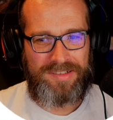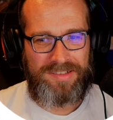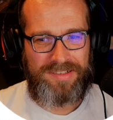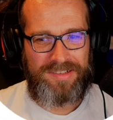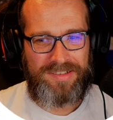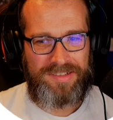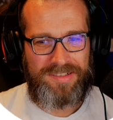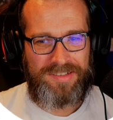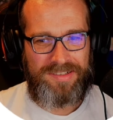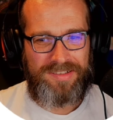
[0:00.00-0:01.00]

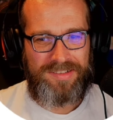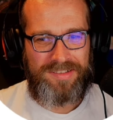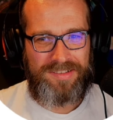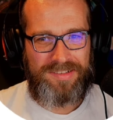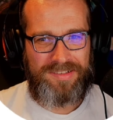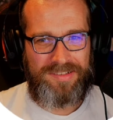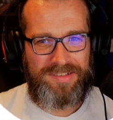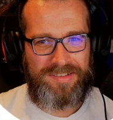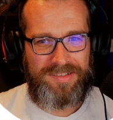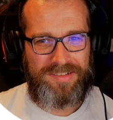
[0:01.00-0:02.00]

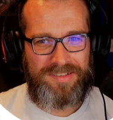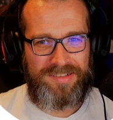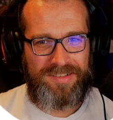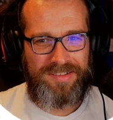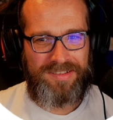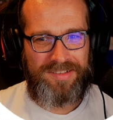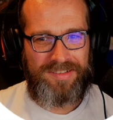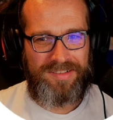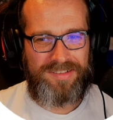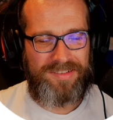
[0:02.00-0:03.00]

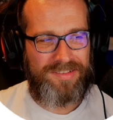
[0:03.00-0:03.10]
No words are spoken by the person on screen.